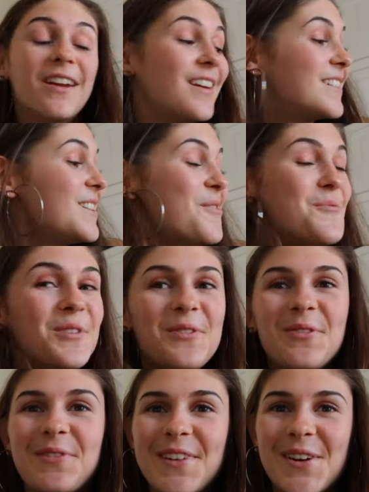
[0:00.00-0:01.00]
and I don't want to
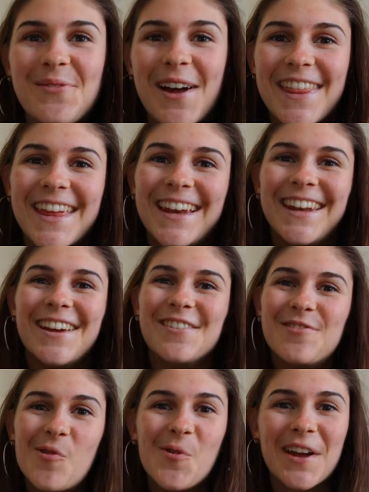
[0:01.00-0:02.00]
reveal where they
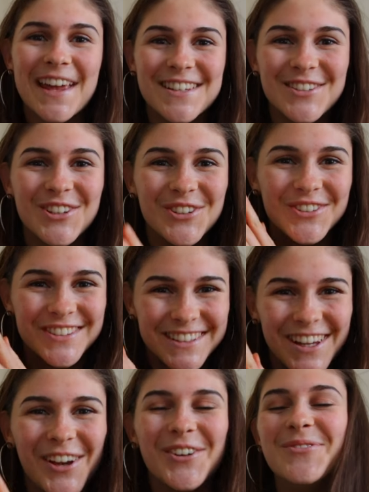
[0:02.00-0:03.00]
live or get sued.
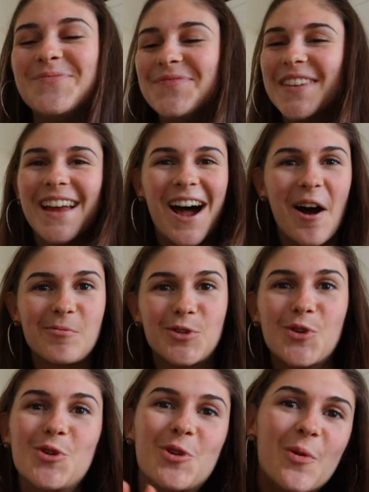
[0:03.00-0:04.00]
So I'm
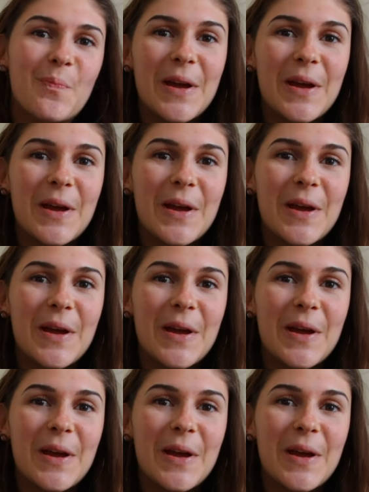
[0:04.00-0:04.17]
sure you can